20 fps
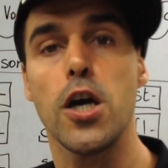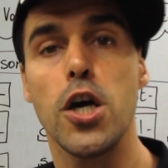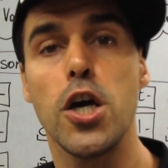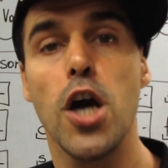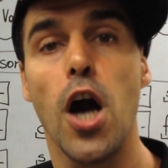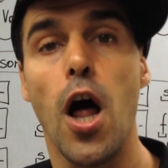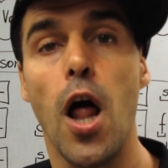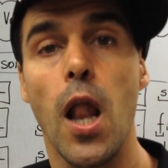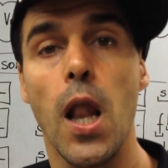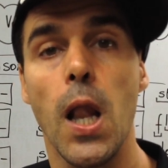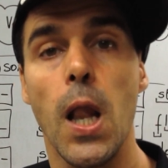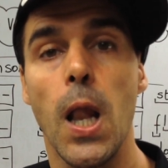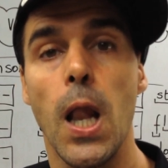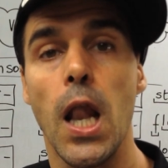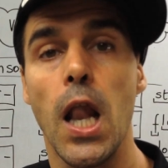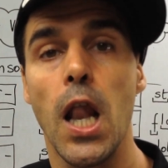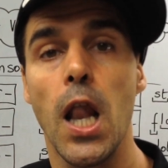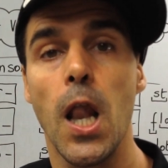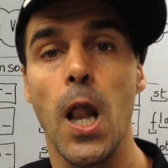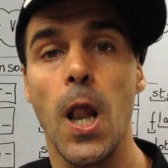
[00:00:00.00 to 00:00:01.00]

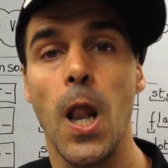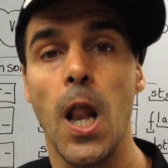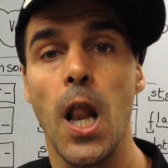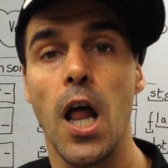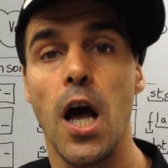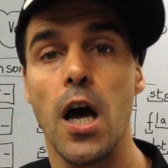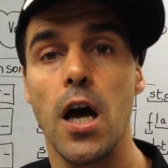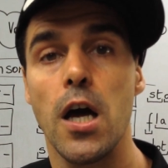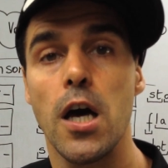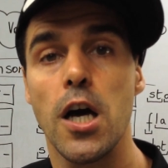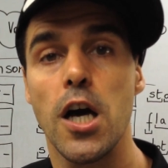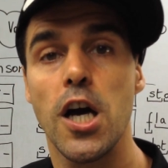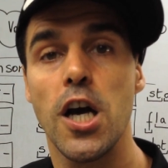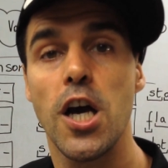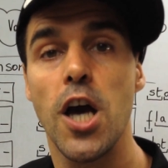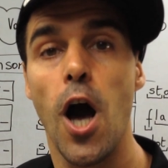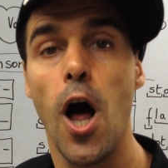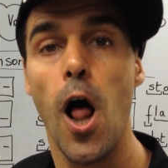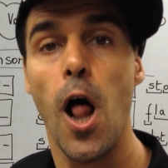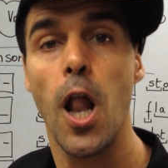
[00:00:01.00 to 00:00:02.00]
gull,
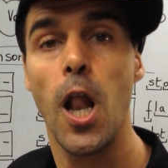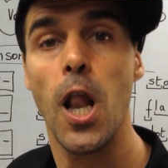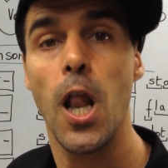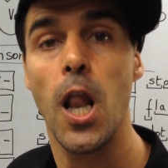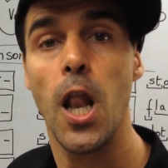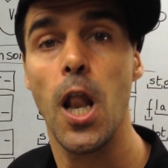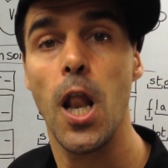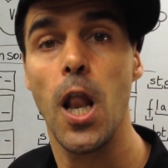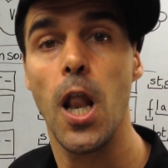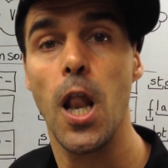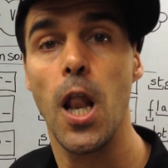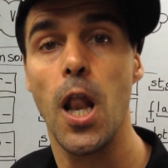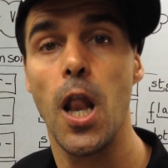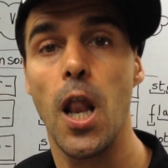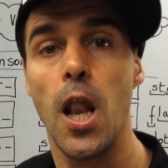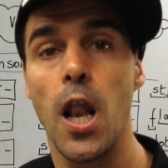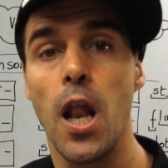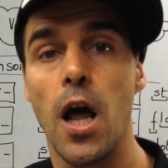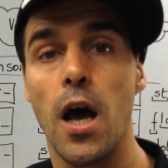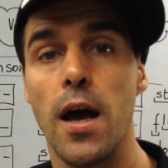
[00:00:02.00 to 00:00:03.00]

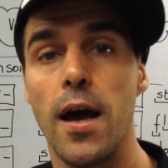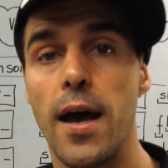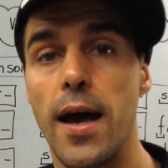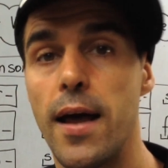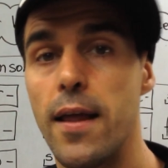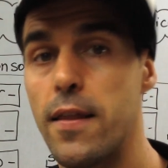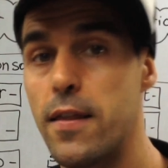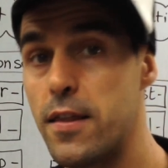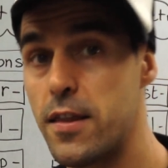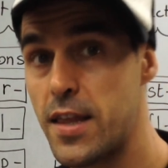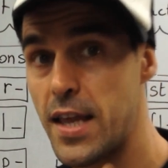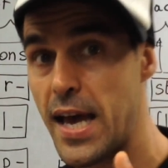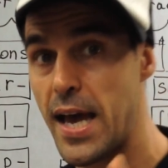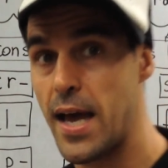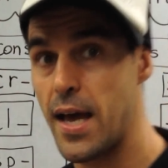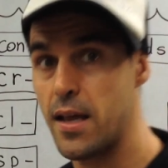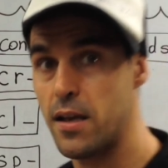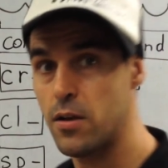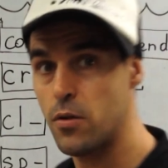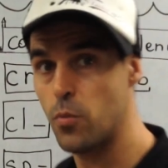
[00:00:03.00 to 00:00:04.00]
gull. And
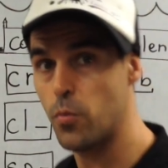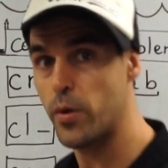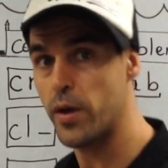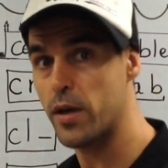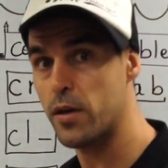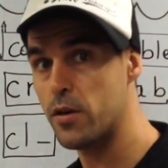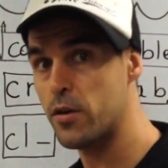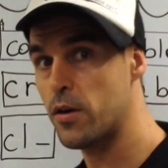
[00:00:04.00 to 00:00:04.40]
then we are